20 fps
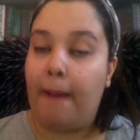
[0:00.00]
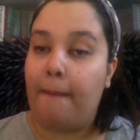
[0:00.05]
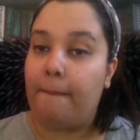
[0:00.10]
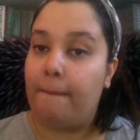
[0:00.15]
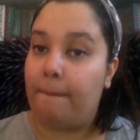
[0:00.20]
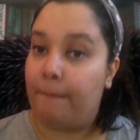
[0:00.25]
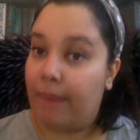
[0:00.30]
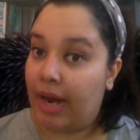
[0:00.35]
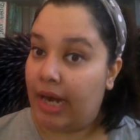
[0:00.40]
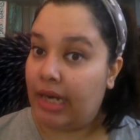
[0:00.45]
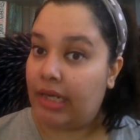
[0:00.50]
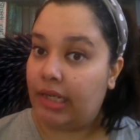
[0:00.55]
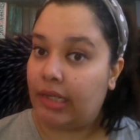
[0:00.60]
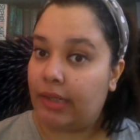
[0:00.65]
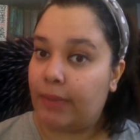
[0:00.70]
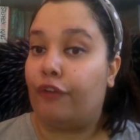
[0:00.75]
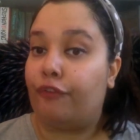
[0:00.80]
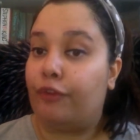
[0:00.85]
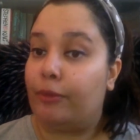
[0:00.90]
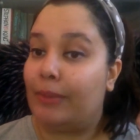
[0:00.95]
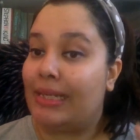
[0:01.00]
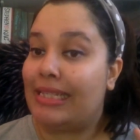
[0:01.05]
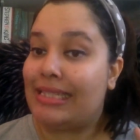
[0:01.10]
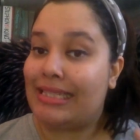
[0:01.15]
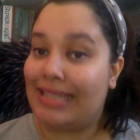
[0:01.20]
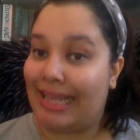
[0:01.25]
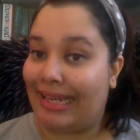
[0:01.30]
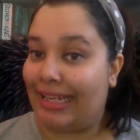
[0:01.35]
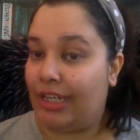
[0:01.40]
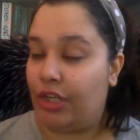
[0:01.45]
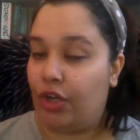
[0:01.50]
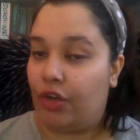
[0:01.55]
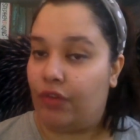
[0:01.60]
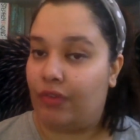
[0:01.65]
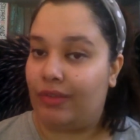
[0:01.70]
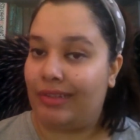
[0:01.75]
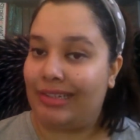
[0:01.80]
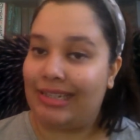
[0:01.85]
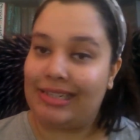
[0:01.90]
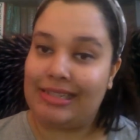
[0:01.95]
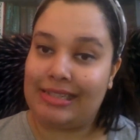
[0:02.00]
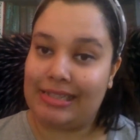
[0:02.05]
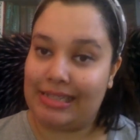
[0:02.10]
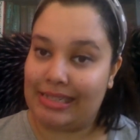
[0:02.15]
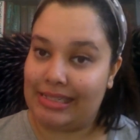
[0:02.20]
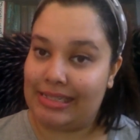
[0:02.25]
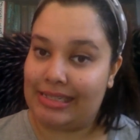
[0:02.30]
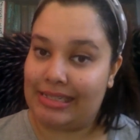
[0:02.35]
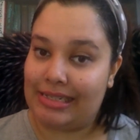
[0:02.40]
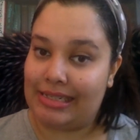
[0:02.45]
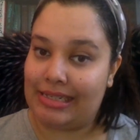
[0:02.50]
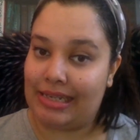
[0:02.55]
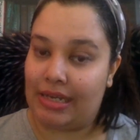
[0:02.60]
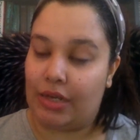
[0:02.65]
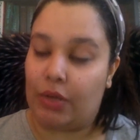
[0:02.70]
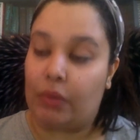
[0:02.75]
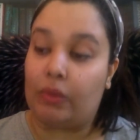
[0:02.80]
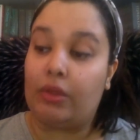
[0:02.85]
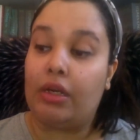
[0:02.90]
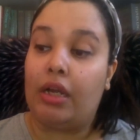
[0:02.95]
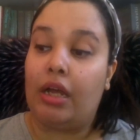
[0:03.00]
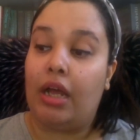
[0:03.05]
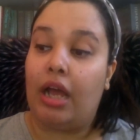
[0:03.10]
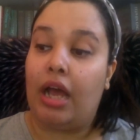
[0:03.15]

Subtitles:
But for my second novel, that is Sinister Town,